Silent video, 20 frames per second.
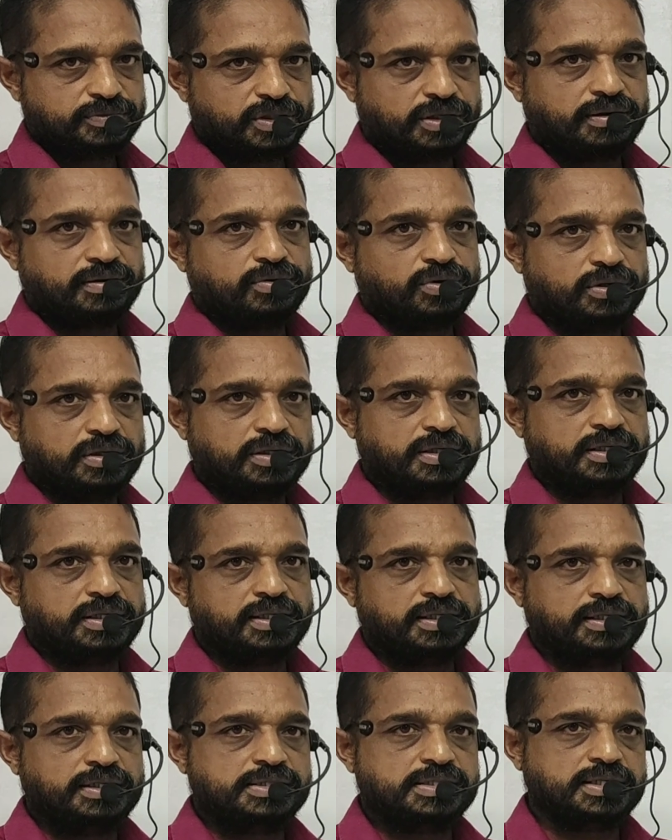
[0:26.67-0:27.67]
You have
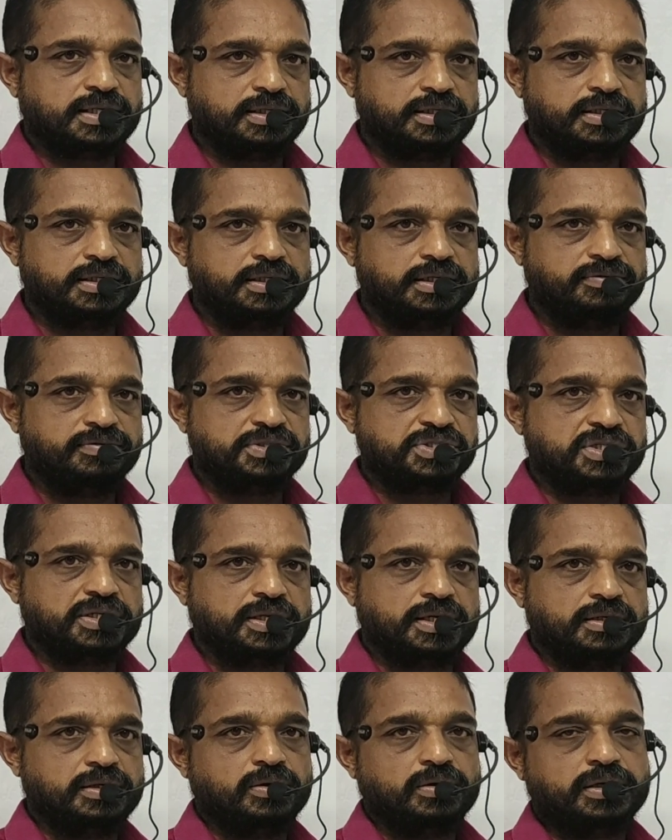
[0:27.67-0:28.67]
already studied division
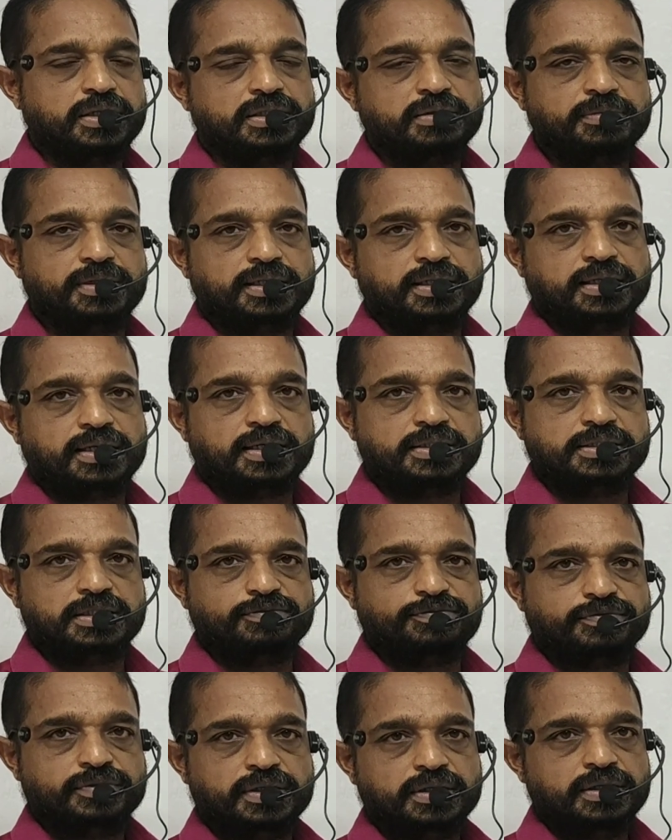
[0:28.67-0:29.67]
algorithm in the case
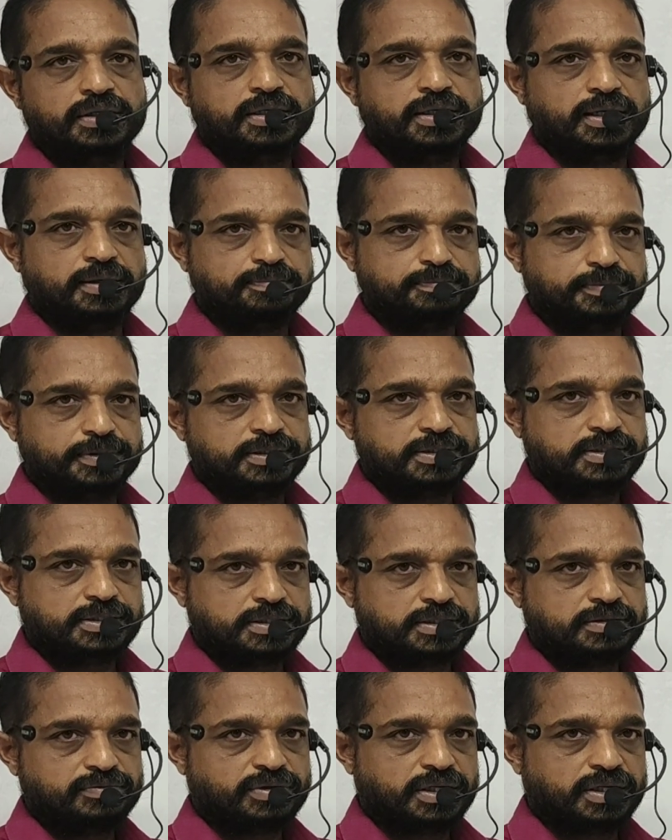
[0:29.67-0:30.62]
of numbers.